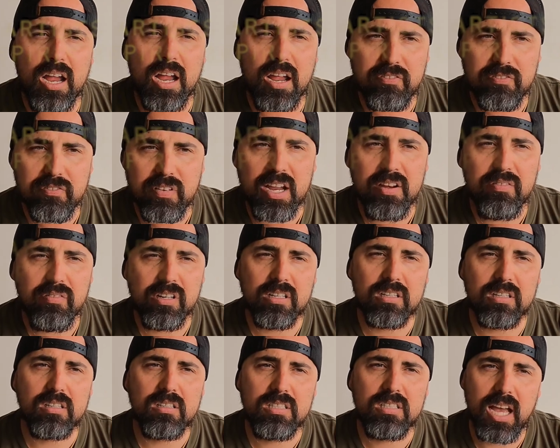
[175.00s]
favourite
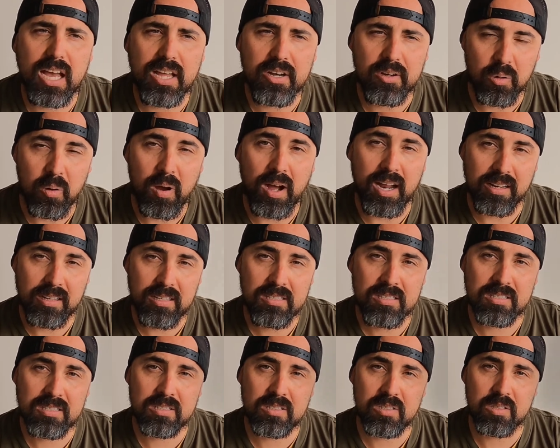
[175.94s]
tattoo artist
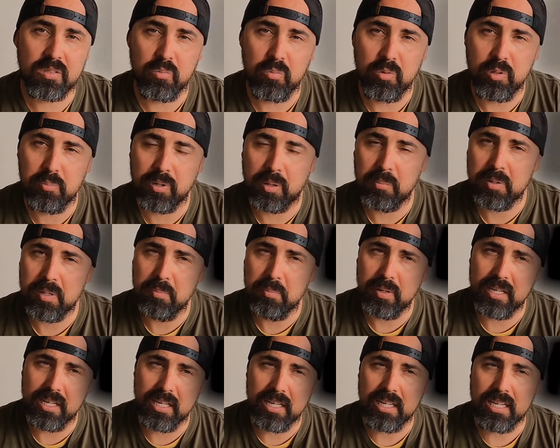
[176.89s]
would probably
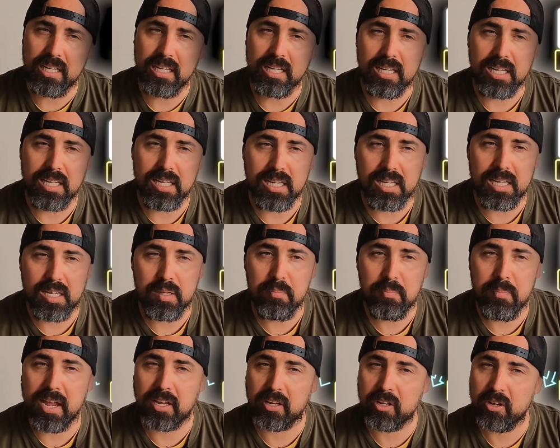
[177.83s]
be
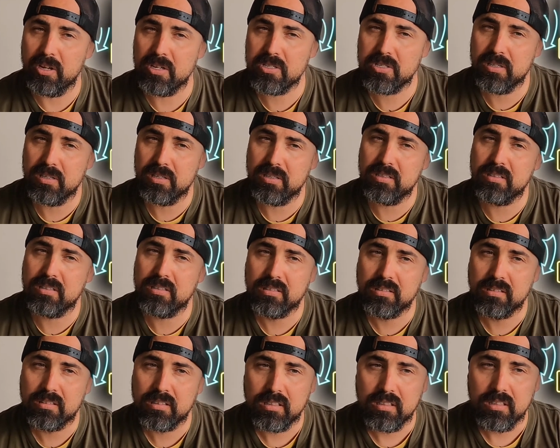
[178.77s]
Matt Curzon.
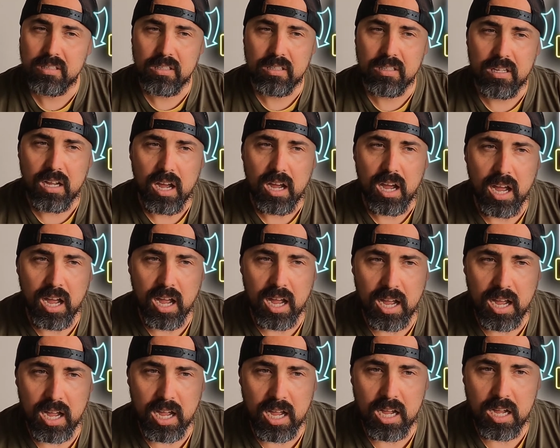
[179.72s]

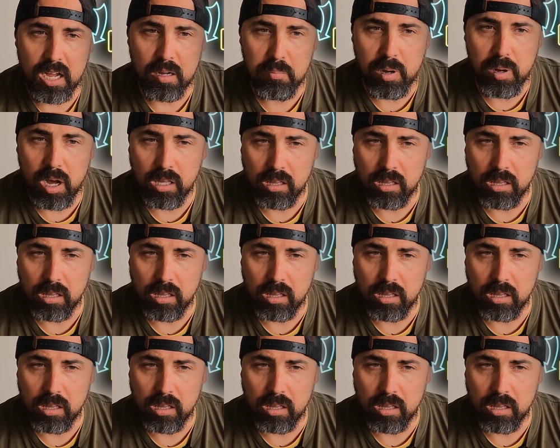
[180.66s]
I